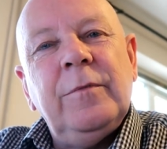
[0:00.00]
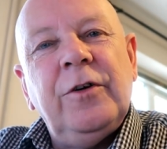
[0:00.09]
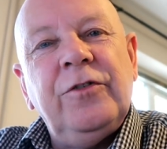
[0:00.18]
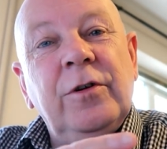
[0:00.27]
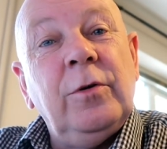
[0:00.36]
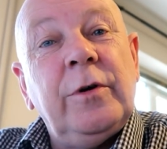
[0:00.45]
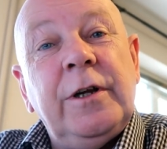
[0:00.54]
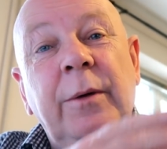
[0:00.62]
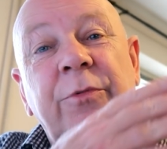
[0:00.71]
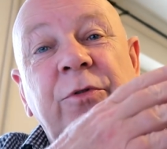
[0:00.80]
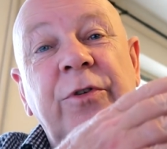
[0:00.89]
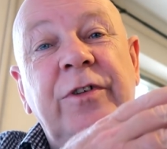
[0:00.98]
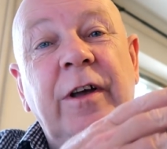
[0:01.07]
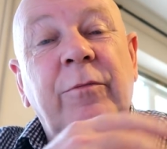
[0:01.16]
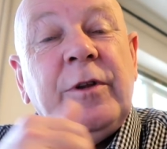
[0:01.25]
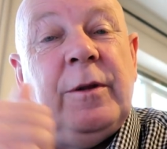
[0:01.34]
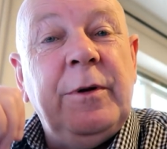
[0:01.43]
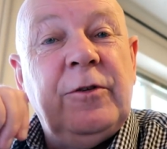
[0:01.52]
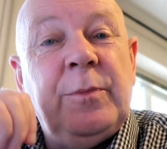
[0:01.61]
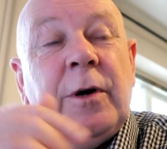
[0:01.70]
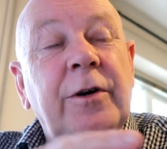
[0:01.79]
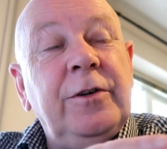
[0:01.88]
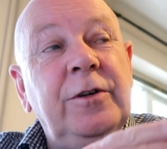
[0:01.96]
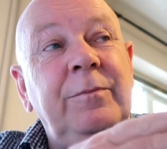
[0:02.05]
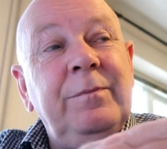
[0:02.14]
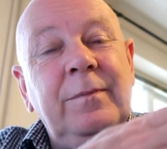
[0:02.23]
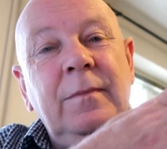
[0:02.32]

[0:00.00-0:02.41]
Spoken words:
as you're looking up Soi 7 with the beach behind you.